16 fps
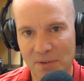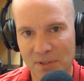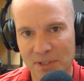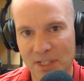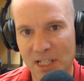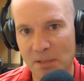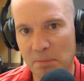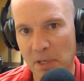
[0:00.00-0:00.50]

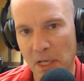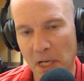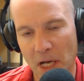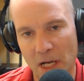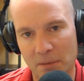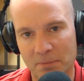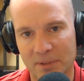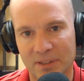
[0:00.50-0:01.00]
keeping
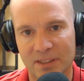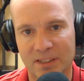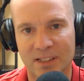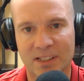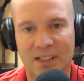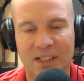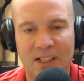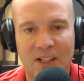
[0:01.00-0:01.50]
up
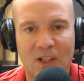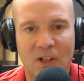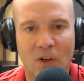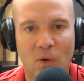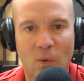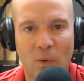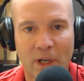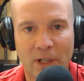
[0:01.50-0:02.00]

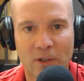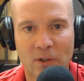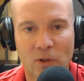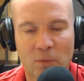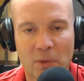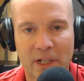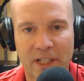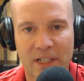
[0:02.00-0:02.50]
when
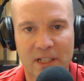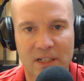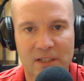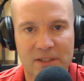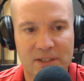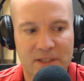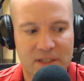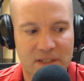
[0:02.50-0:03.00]
nobody
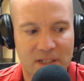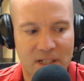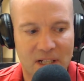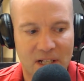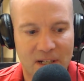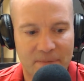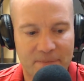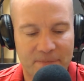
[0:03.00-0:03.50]
else,
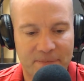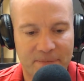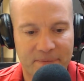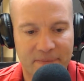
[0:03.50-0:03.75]
when